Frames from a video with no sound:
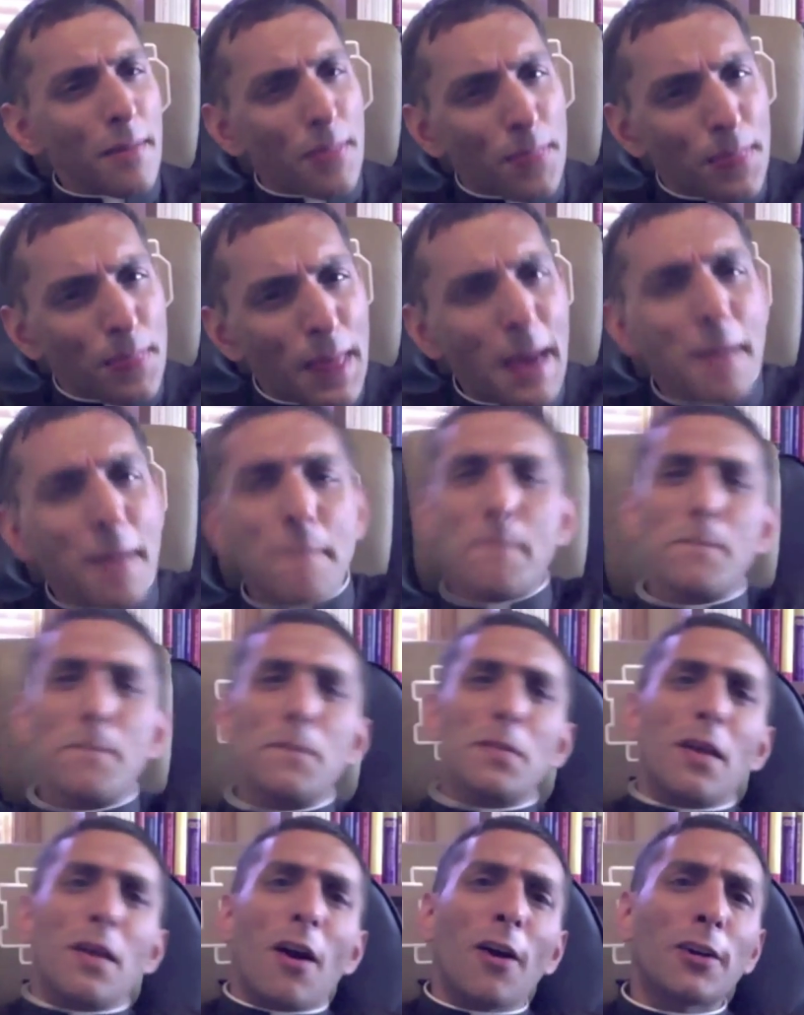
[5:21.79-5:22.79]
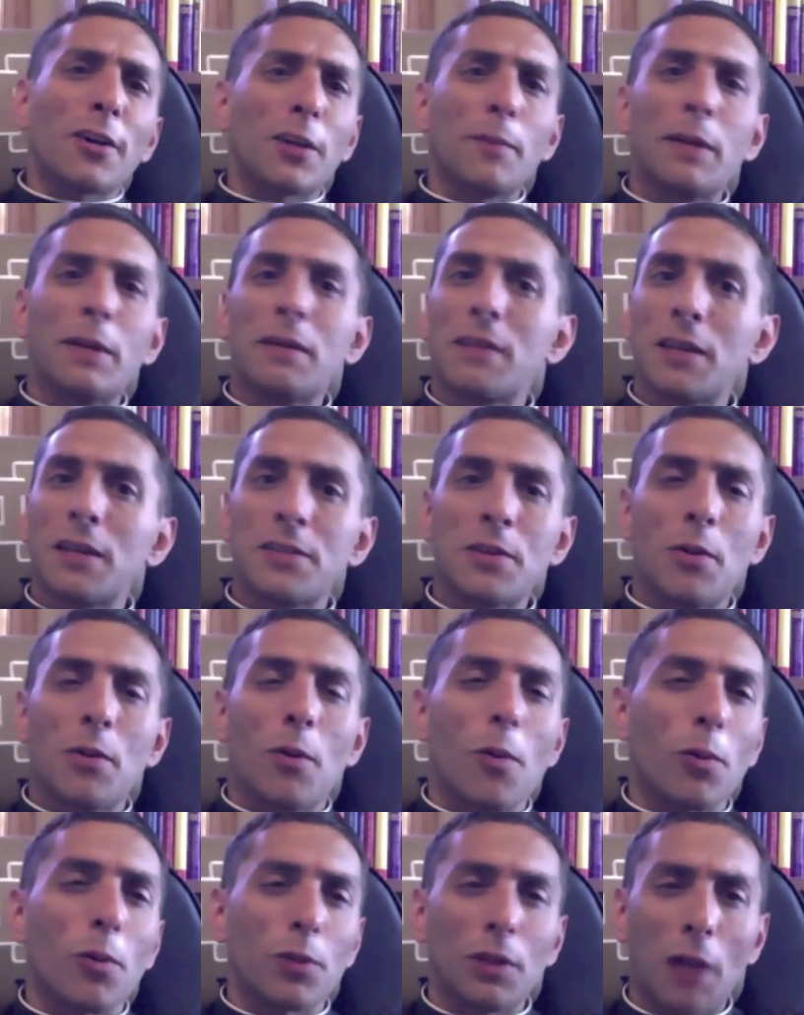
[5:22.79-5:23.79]
That argument doesn't
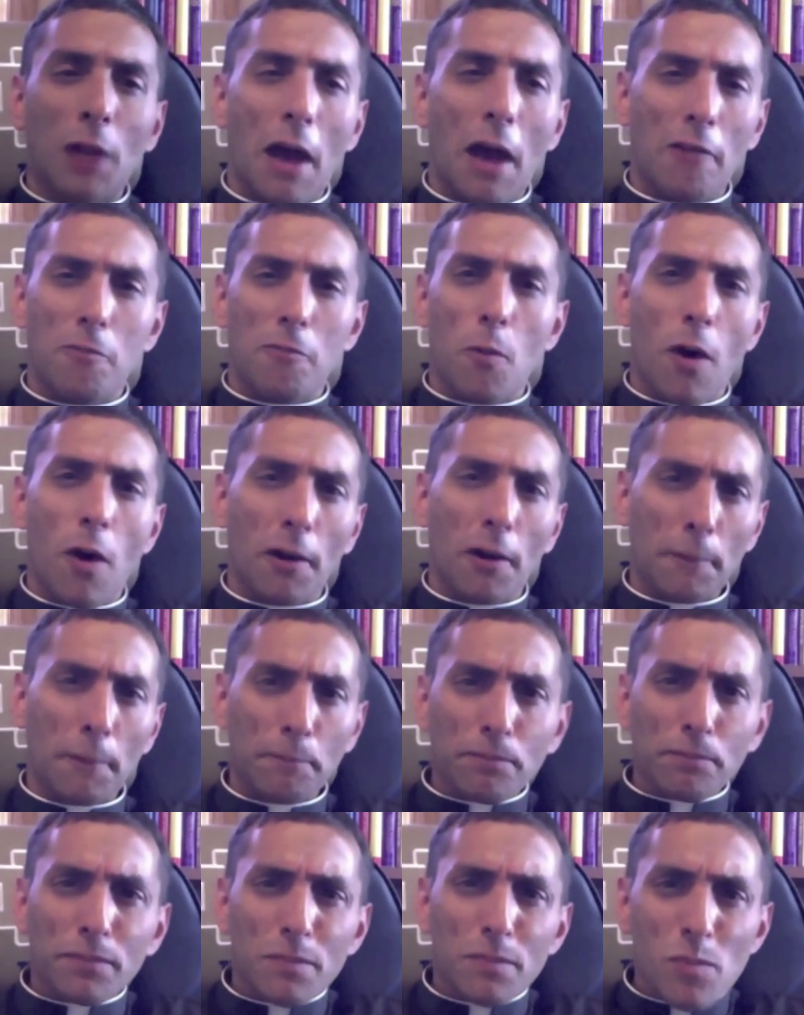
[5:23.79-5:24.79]
hold a lot of water.